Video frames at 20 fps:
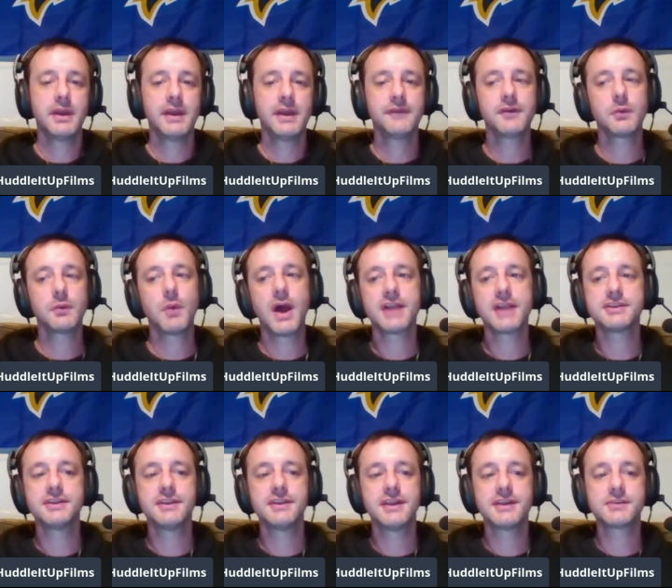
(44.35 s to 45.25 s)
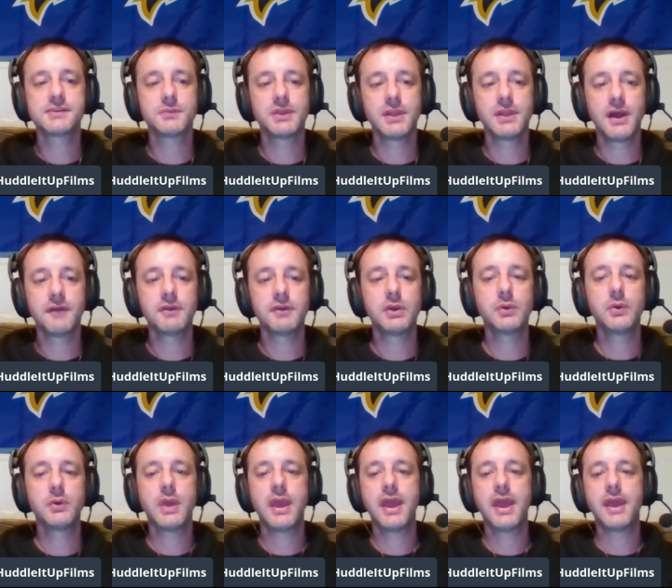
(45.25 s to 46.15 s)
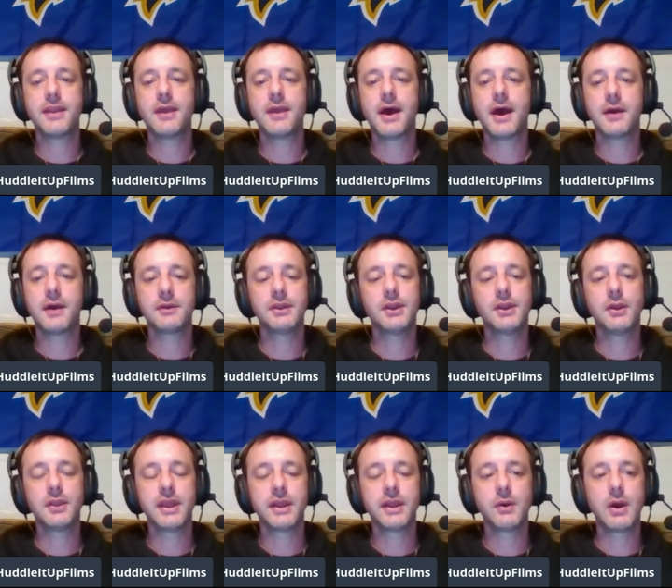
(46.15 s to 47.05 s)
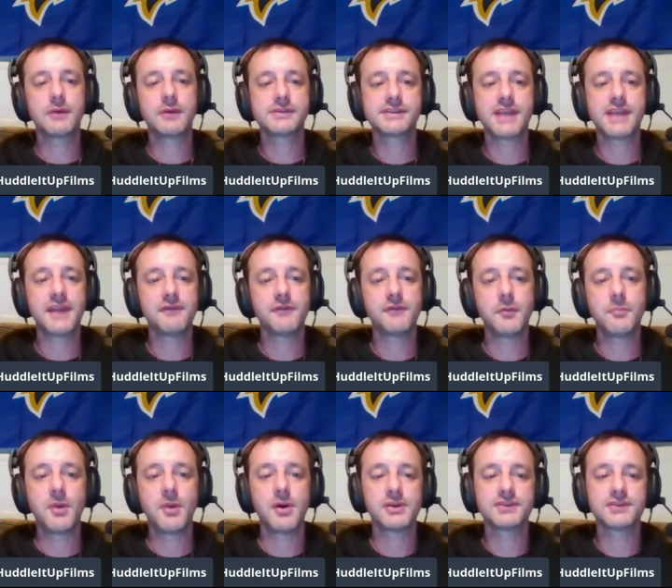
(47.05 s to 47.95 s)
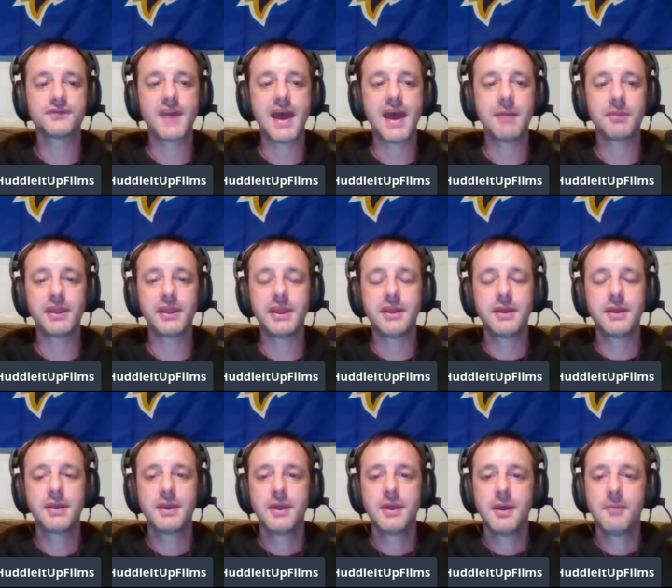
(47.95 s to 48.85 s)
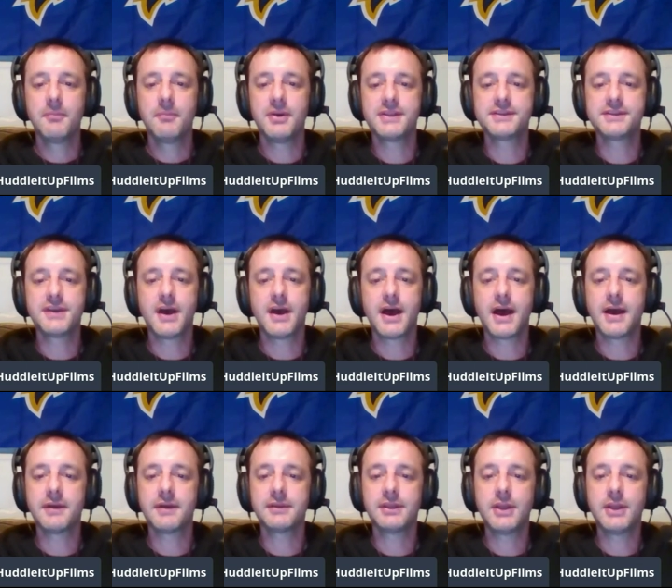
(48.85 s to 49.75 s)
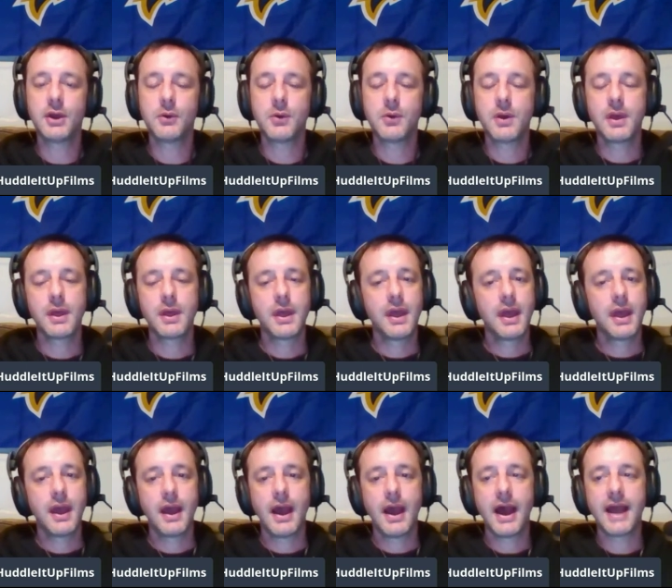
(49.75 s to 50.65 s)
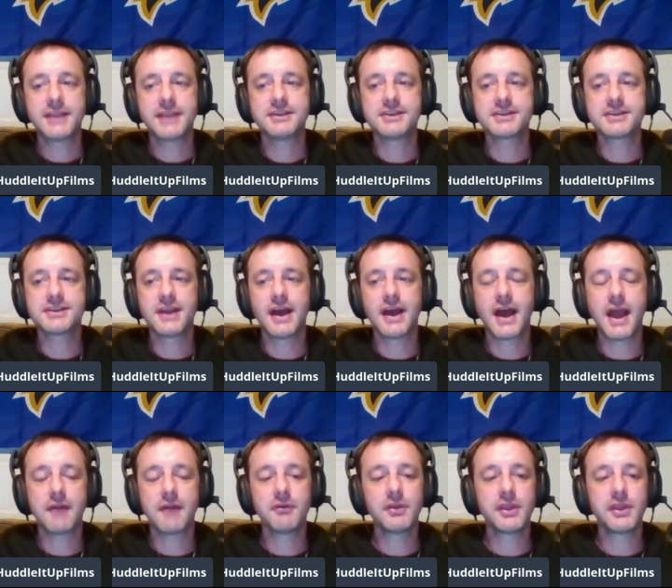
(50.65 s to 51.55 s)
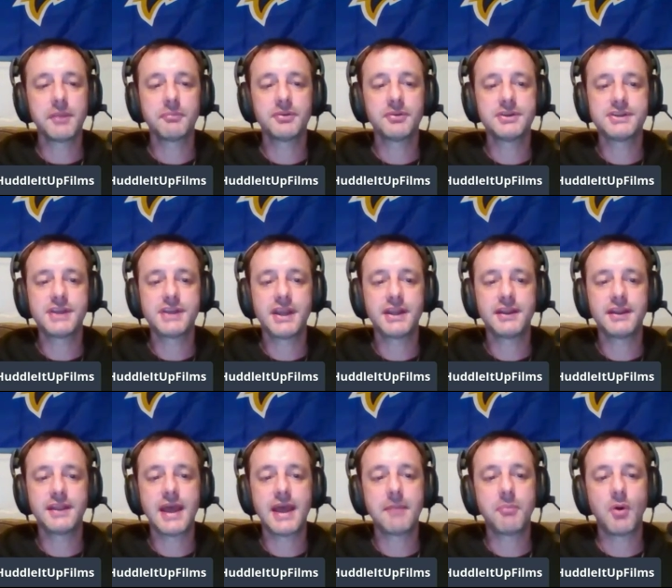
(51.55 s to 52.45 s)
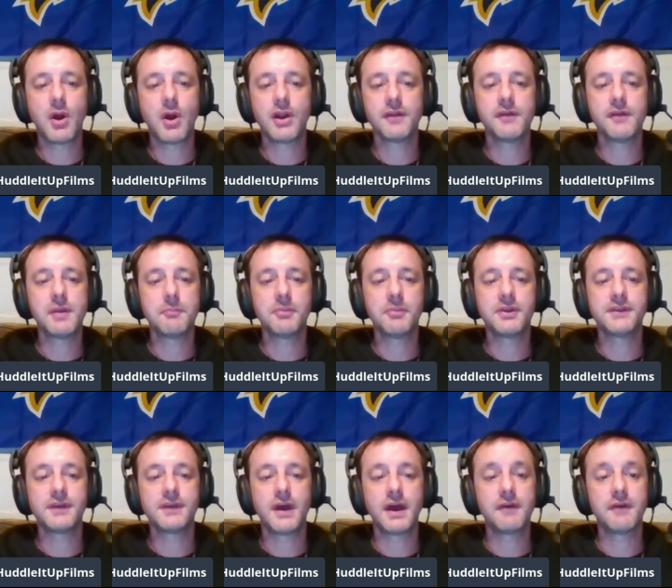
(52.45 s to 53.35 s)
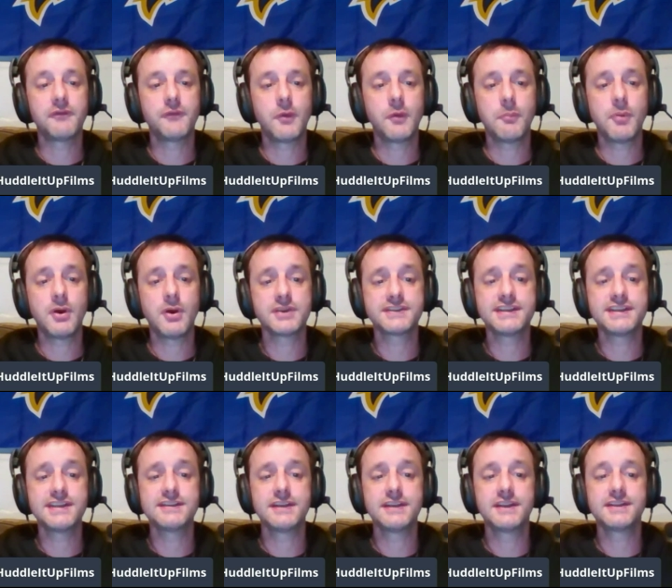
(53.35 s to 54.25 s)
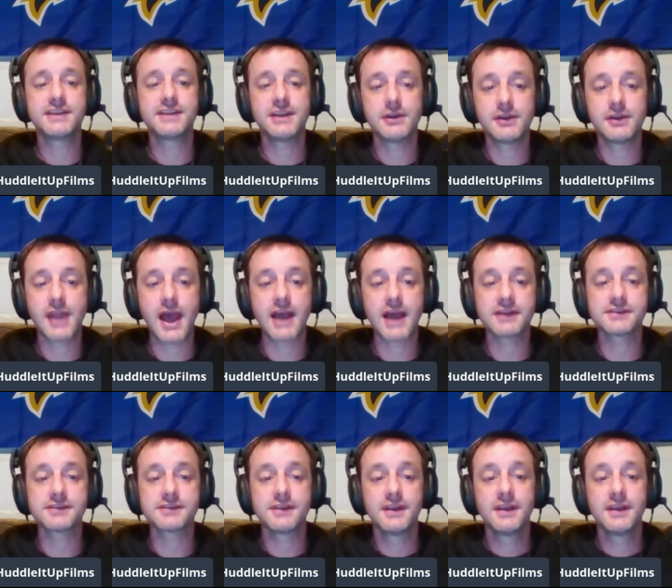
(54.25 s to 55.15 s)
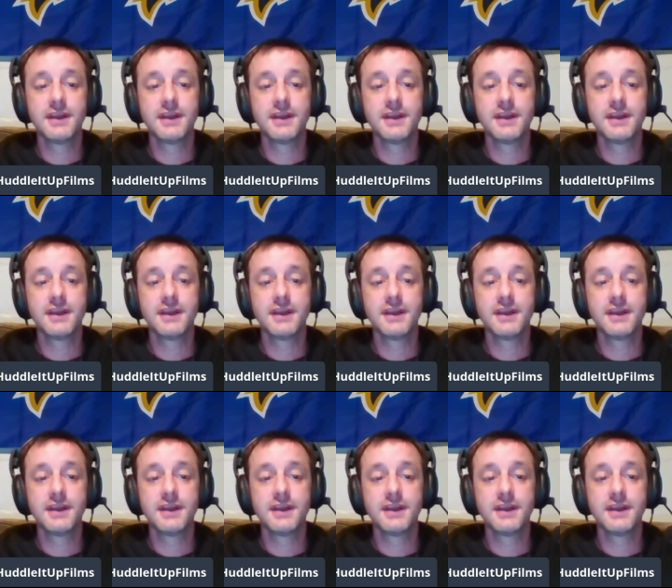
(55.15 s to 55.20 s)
If you're watching this, we love you. And, uh, you know, like I always say, football is family. But, uh, you know, I just uh, I really appreciated that part of it. But uh, football season is here, Knox.